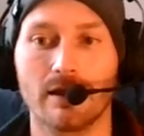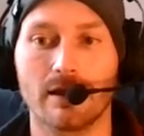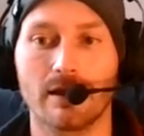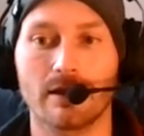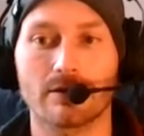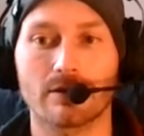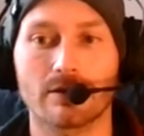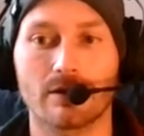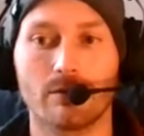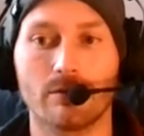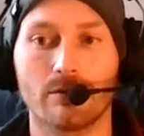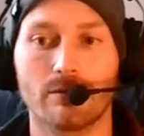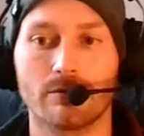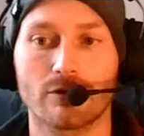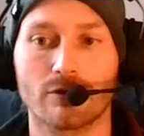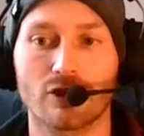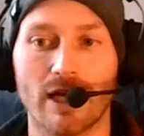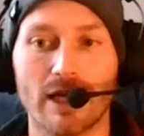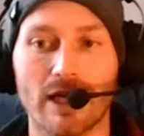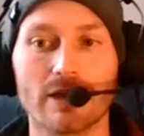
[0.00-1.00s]
And so
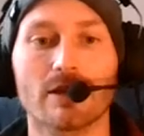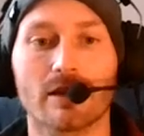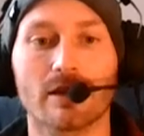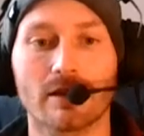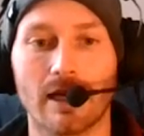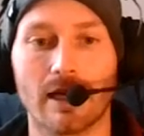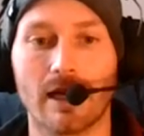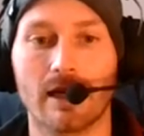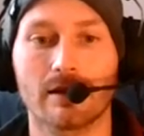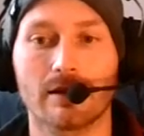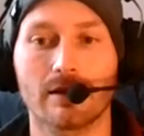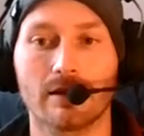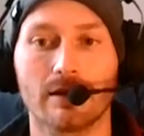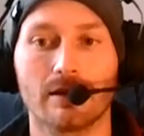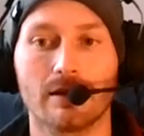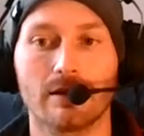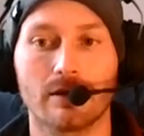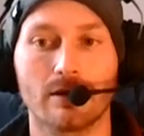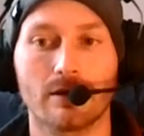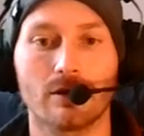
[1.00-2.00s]
changing that
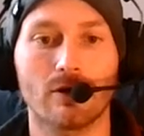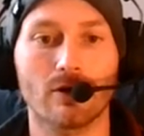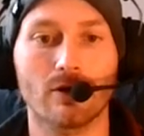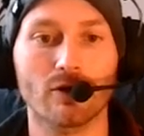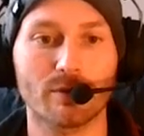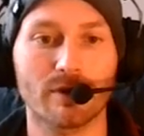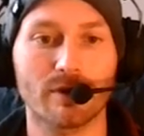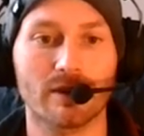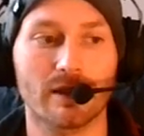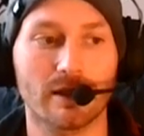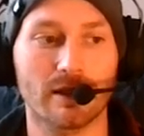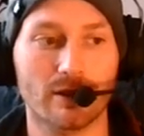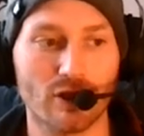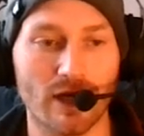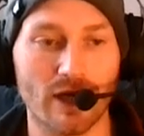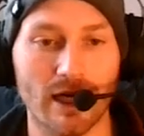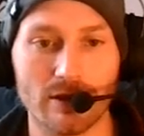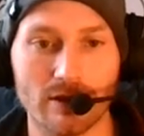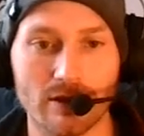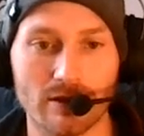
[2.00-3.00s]
ultimately
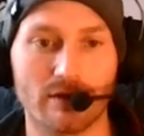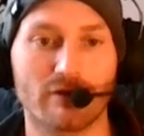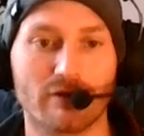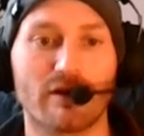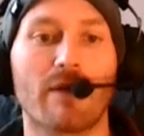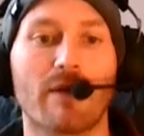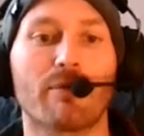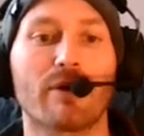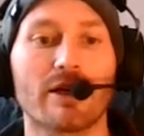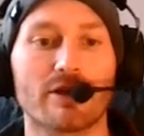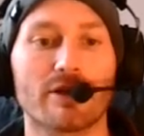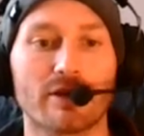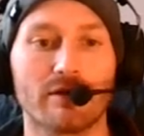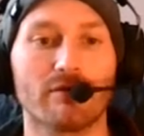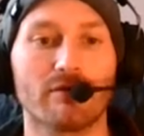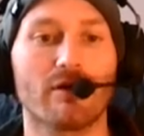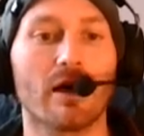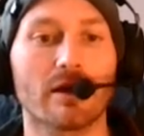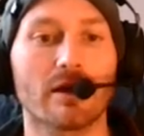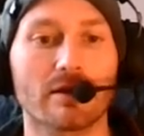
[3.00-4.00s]
changes the vibration
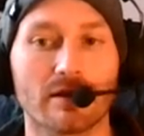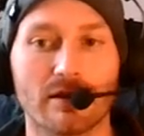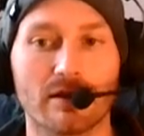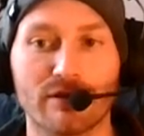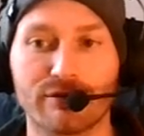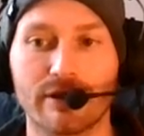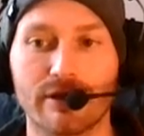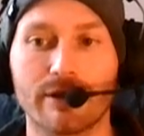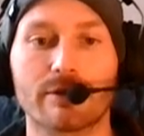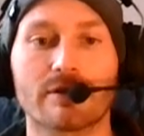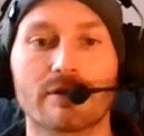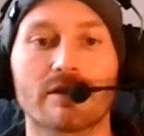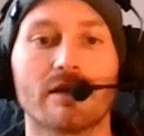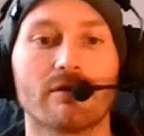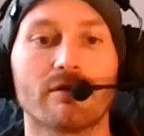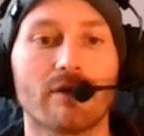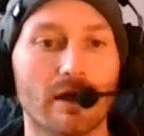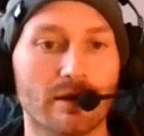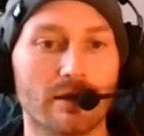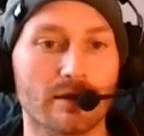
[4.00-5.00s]
of us and the frequency
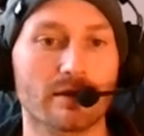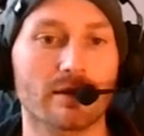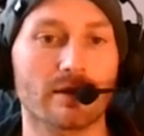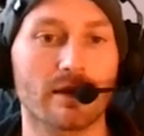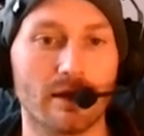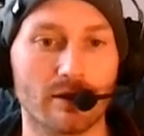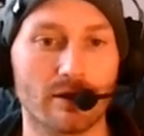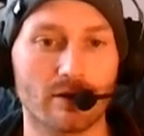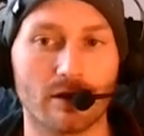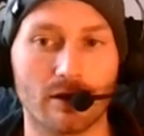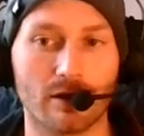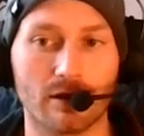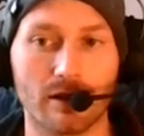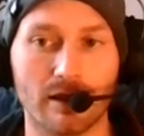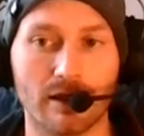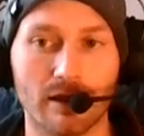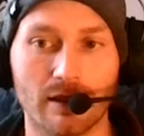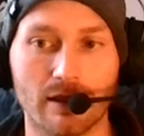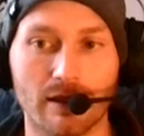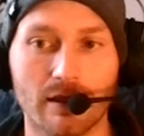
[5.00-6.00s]
of us
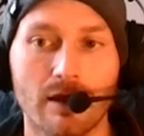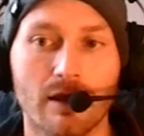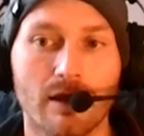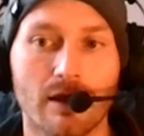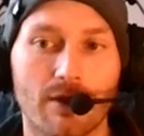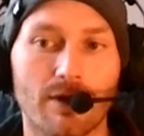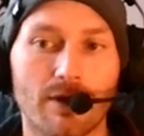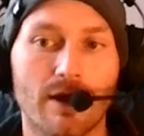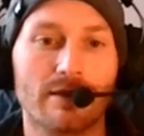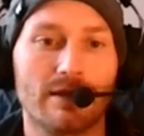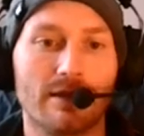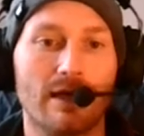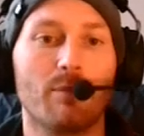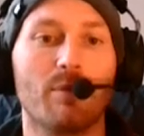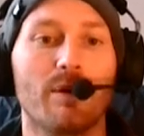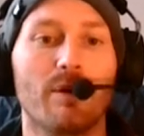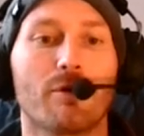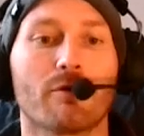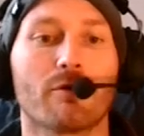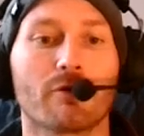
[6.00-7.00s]
internally, and thus how
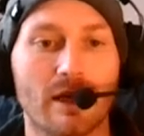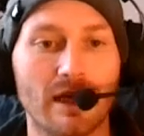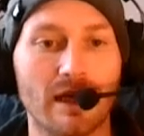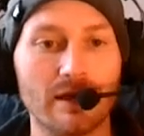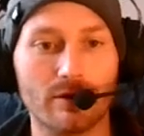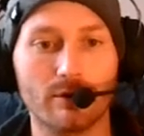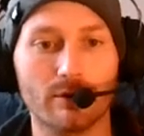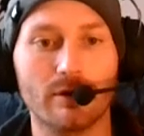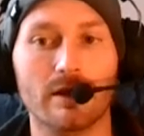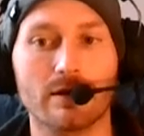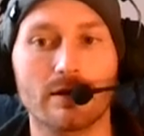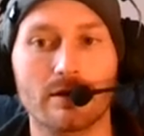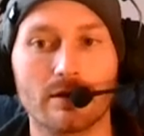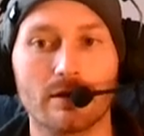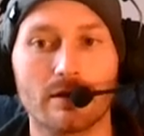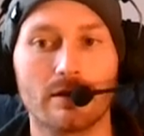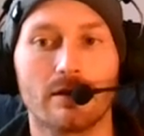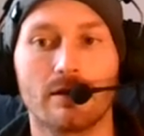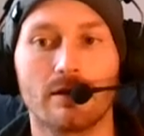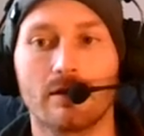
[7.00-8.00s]
people relate to us.